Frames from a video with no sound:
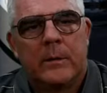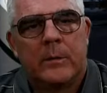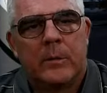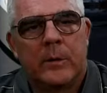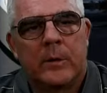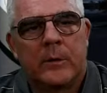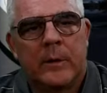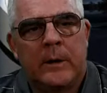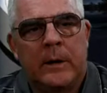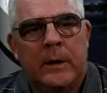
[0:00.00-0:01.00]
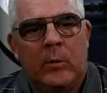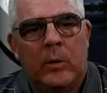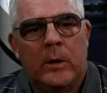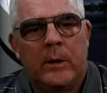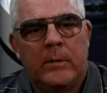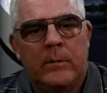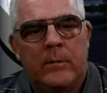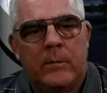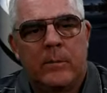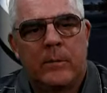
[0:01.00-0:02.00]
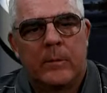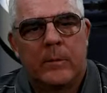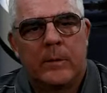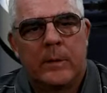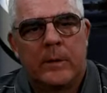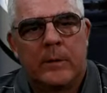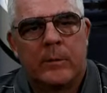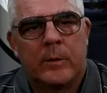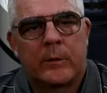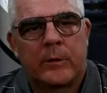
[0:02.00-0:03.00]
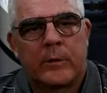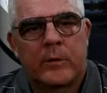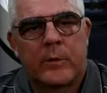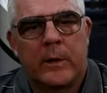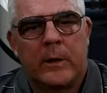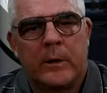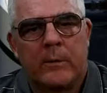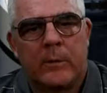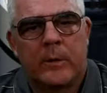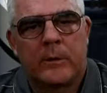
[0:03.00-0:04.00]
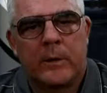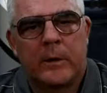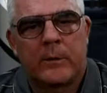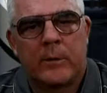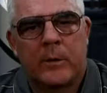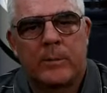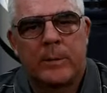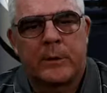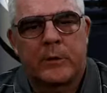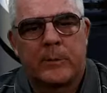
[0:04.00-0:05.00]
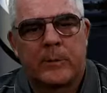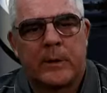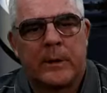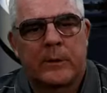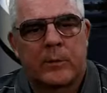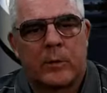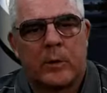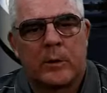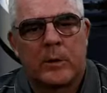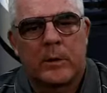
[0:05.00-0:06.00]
Rook to e1. And the rooks are traded. Rook takes rook, bishop takes rook.